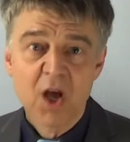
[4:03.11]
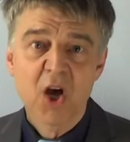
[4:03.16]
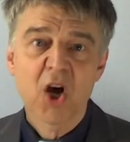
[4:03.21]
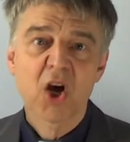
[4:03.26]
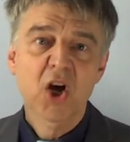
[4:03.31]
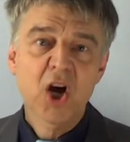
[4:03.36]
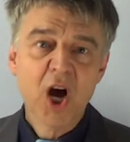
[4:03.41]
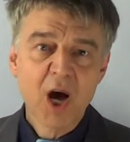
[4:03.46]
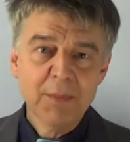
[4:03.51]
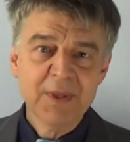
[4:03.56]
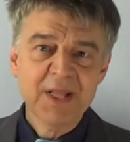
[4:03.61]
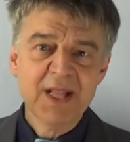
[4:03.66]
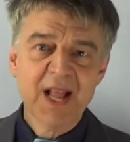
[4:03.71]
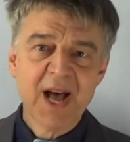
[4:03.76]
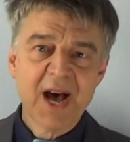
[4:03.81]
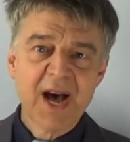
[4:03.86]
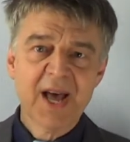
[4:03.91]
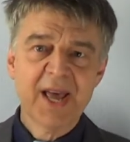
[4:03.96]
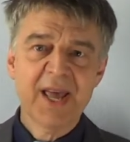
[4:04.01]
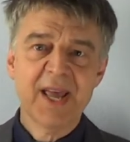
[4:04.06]
A common
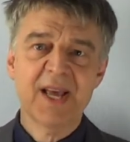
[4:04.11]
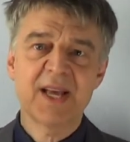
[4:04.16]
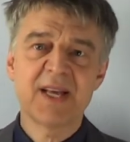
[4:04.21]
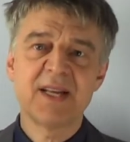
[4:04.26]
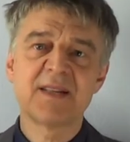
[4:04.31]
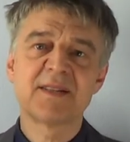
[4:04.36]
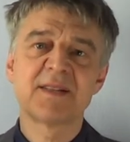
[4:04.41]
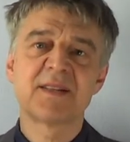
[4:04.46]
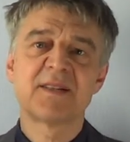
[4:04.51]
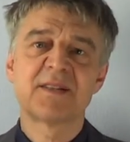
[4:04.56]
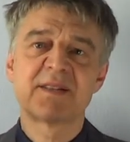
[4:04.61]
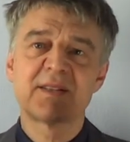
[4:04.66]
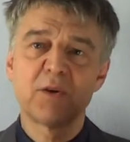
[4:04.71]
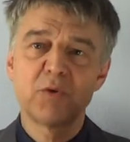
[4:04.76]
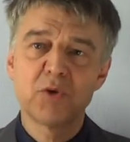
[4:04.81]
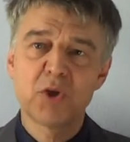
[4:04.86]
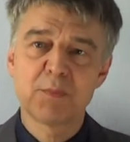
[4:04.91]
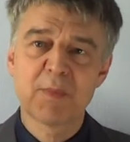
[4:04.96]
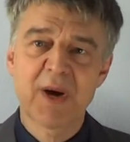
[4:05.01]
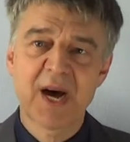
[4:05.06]
lye is
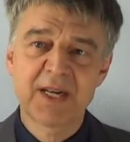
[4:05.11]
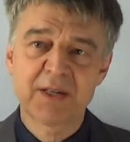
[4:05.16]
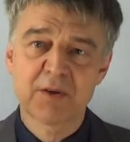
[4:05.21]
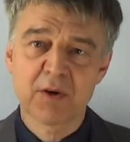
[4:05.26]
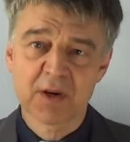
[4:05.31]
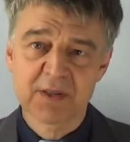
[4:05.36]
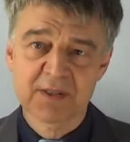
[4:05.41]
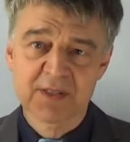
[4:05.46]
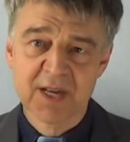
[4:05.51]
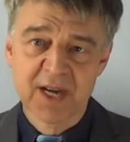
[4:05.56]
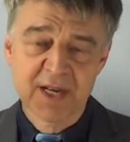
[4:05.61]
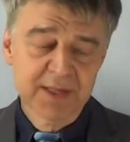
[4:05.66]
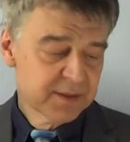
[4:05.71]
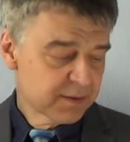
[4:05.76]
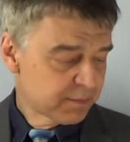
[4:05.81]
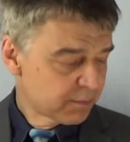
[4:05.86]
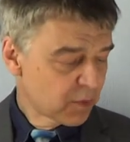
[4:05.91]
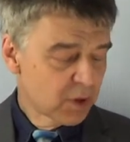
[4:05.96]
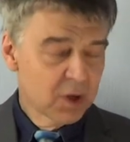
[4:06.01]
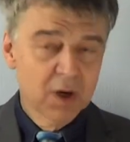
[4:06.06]
sodium hydroxide,
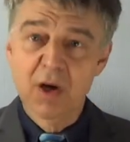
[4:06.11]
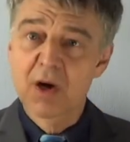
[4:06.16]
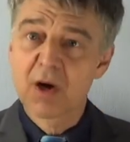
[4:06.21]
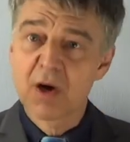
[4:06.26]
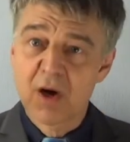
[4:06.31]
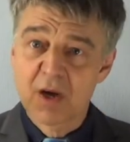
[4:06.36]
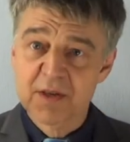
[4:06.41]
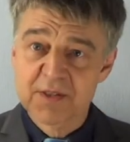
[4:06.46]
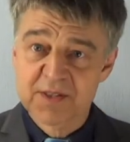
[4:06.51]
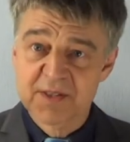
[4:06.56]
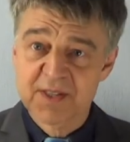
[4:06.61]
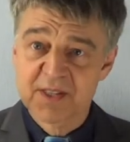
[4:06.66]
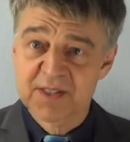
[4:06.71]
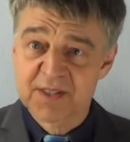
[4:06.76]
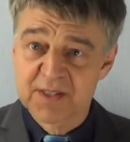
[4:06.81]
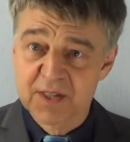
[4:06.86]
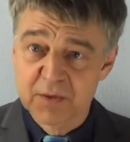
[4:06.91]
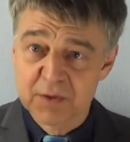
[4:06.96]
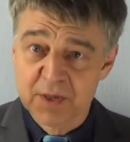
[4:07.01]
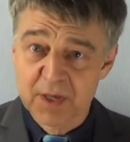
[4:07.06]
caustic
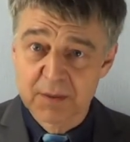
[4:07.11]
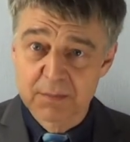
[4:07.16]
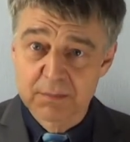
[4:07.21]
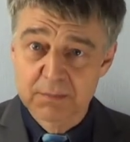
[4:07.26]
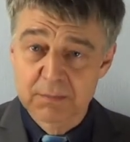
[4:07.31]
soda.